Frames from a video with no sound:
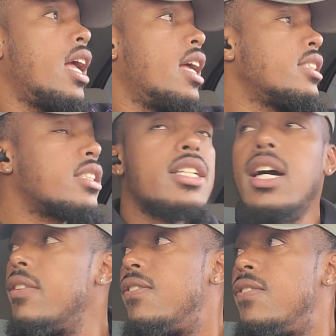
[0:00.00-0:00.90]
has
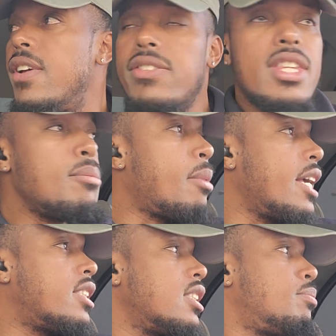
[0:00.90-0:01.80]
cut 50
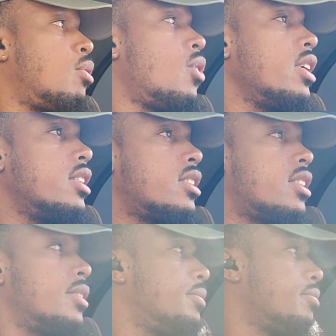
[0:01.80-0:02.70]
basis
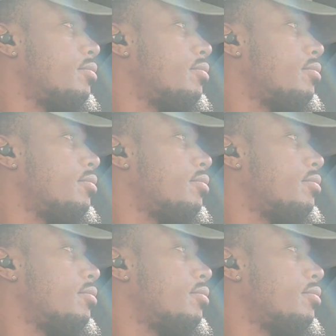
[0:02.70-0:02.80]
points,